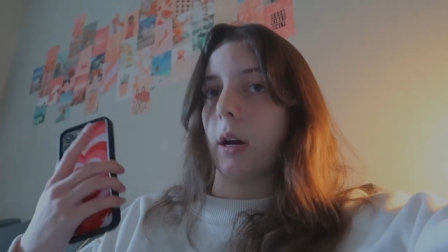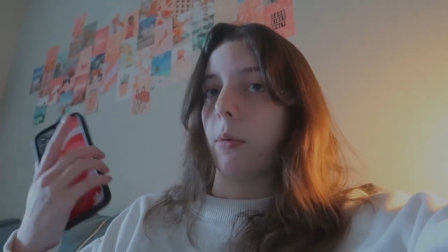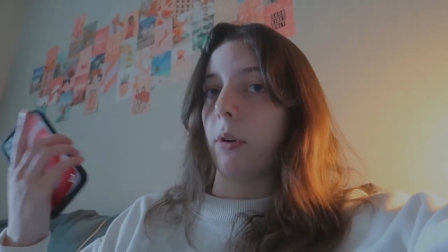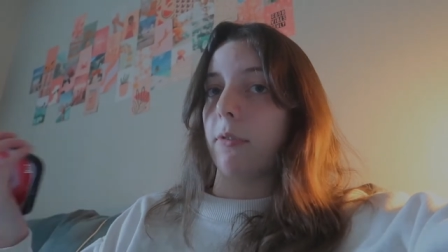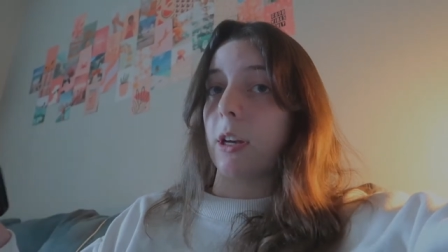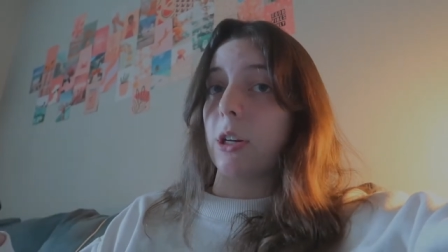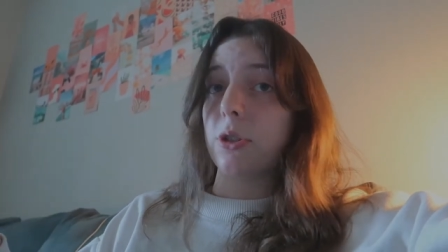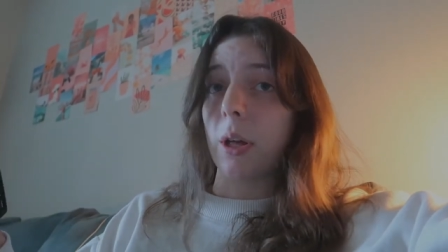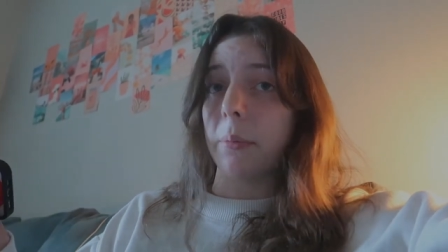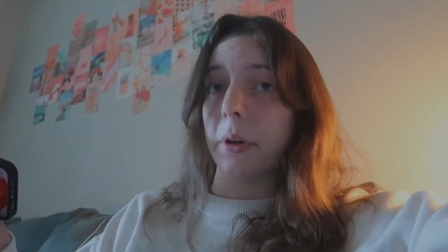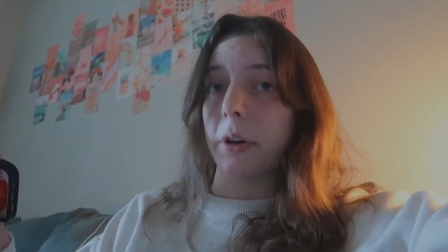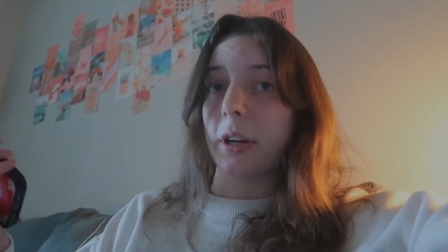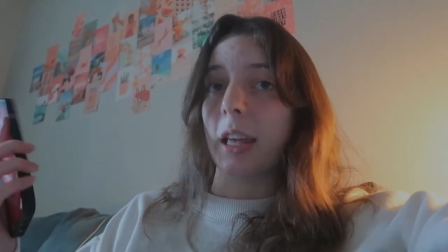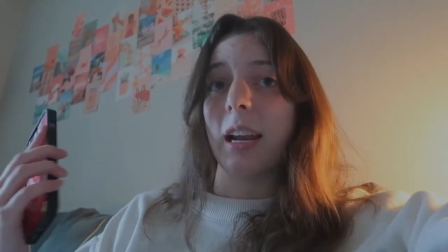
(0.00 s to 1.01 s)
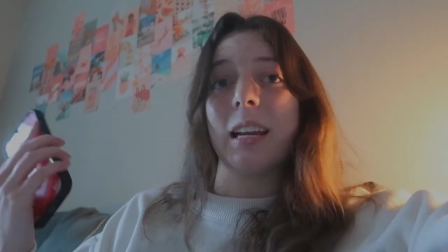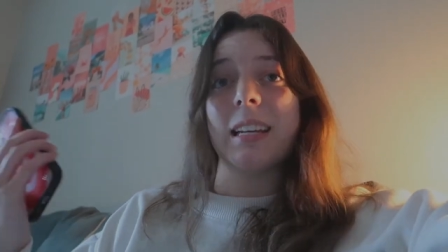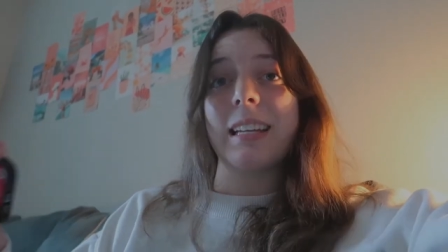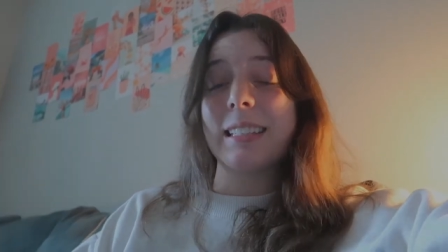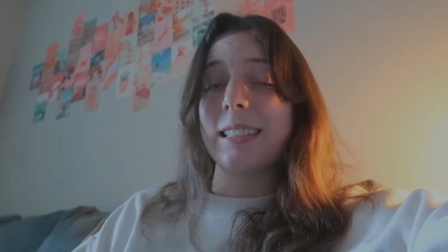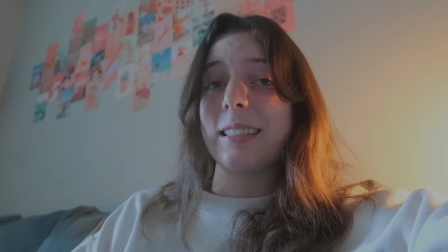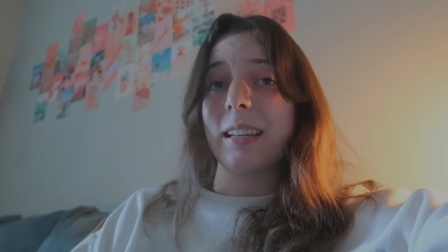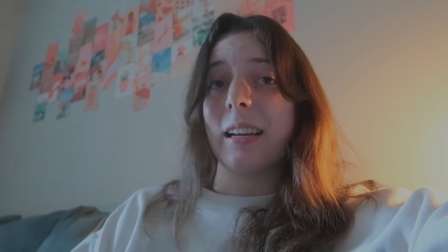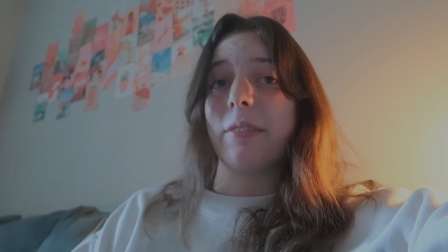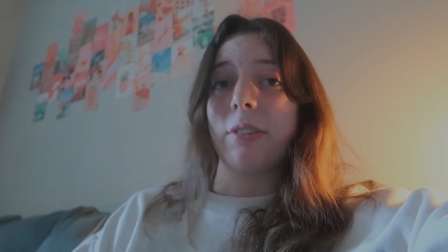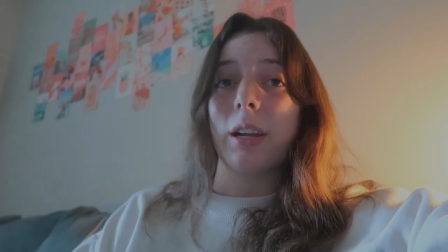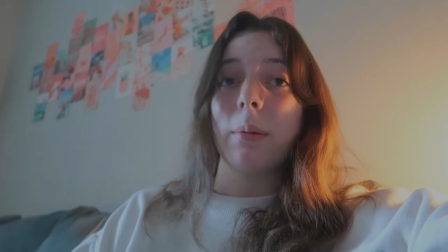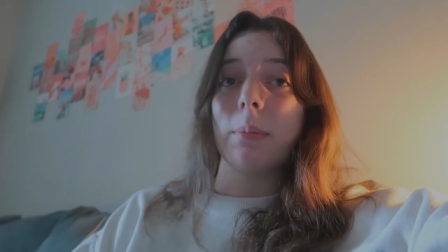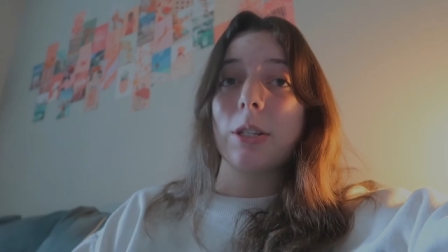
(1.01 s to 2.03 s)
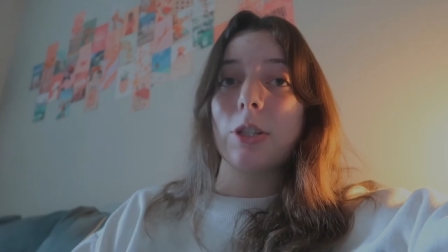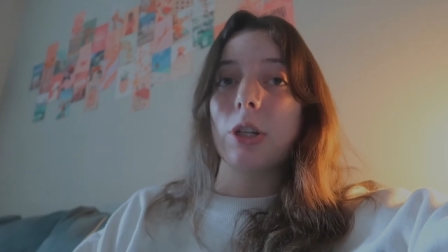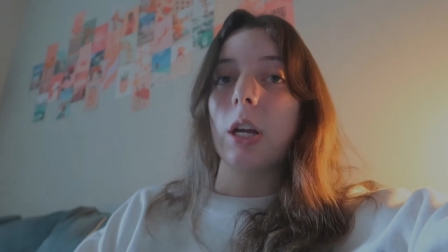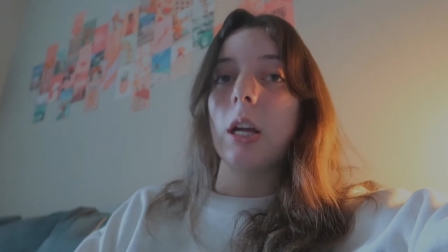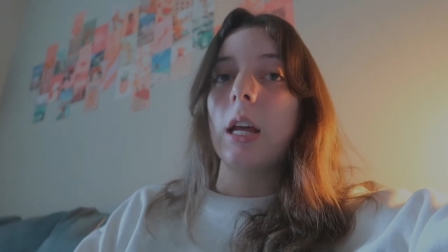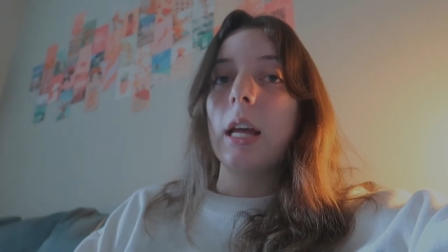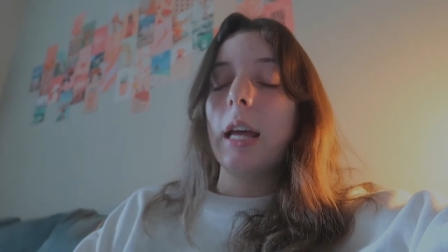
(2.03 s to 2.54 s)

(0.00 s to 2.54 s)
I want to finish that book and I need to study for chemistry.